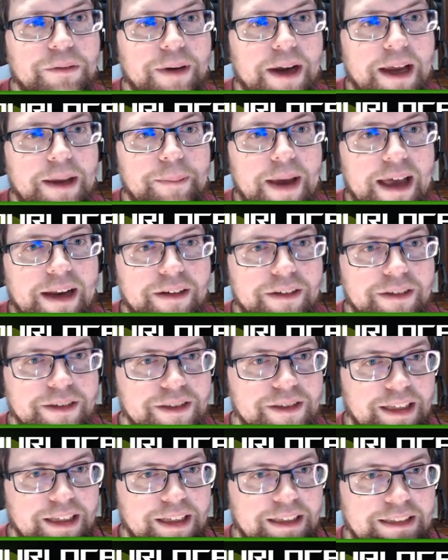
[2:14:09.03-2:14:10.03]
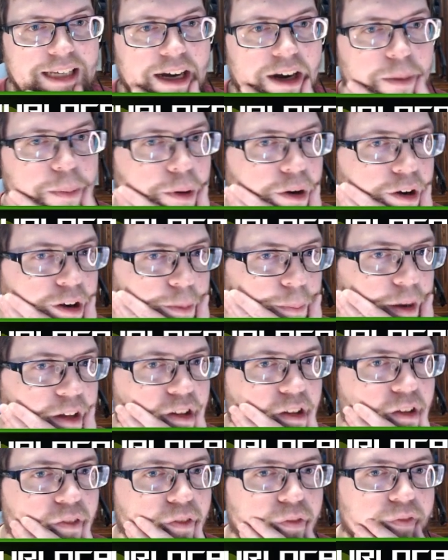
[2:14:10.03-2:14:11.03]
Ray battles. The Terra
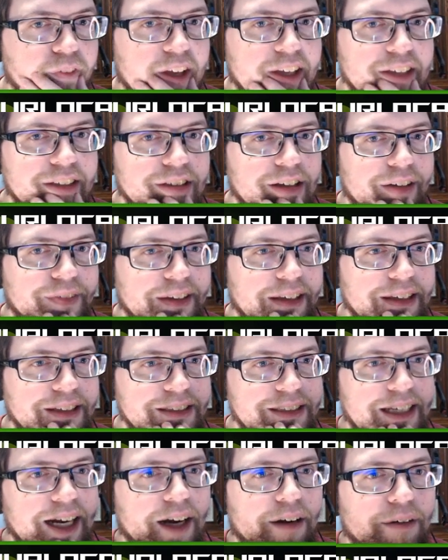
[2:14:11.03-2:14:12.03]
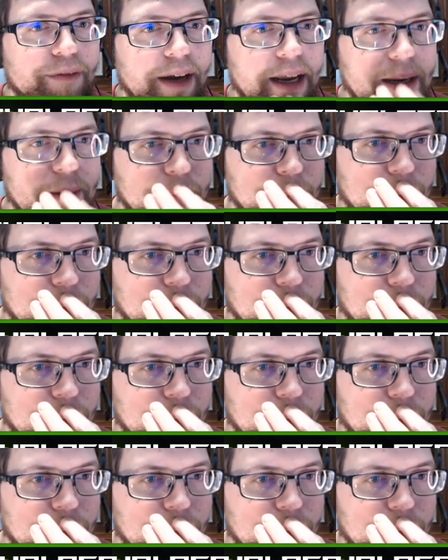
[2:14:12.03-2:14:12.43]
Pokemon you face off against Terra Ray